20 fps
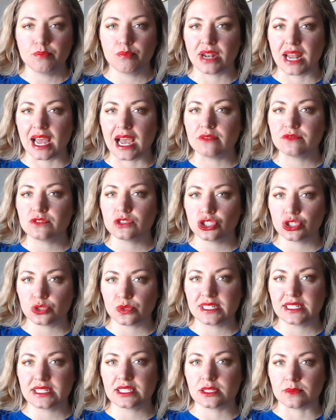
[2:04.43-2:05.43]
But after
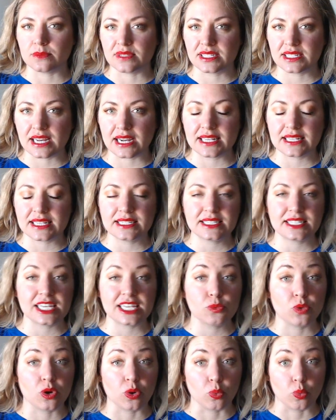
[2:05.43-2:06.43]
doing some studies,
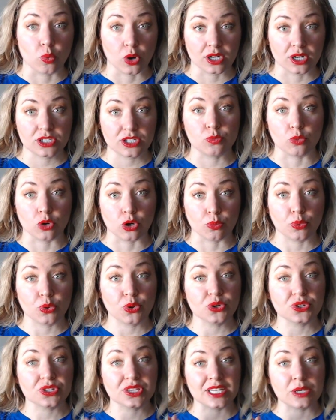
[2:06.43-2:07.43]
seeing what worked, more
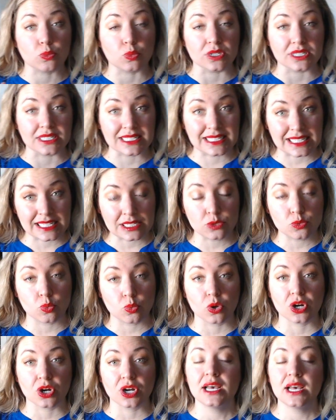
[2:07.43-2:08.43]
importantly, what didn't
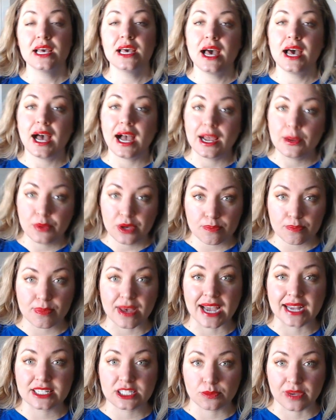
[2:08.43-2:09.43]
work, I went
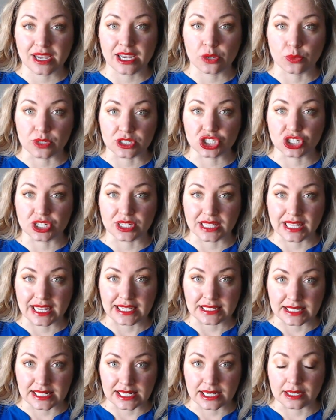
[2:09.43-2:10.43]
back to my original
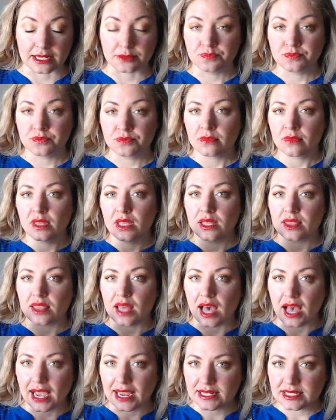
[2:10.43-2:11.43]
idea.
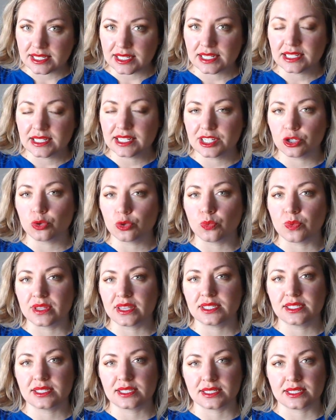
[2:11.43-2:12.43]
The idea here with
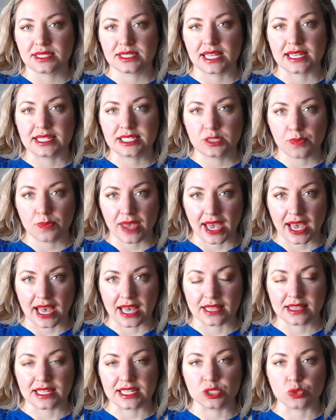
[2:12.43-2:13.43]
a success
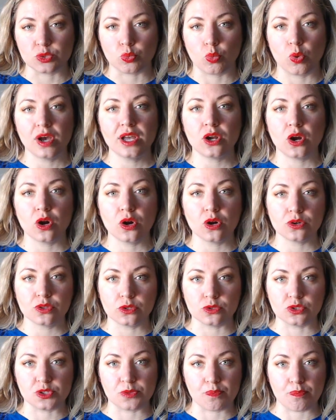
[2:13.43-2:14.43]
path is what are
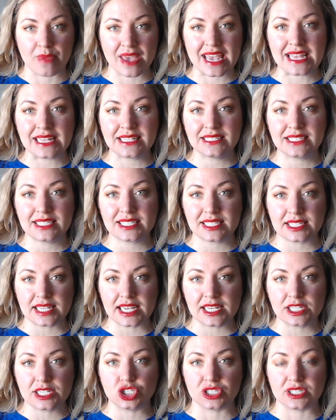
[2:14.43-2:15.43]
those main
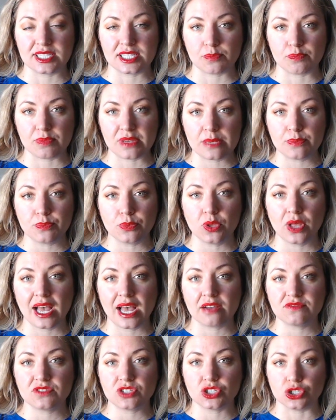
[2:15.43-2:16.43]
stages that people
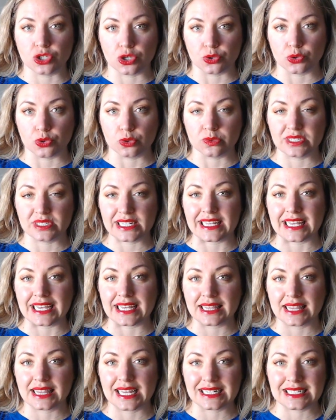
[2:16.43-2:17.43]
have to go through to
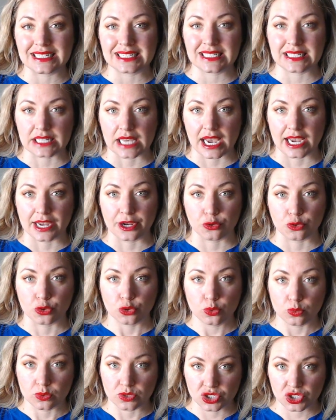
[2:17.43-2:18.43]
get that desired
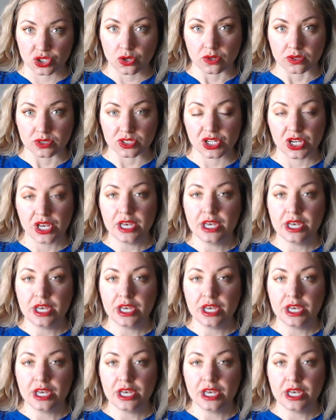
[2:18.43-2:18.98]
result.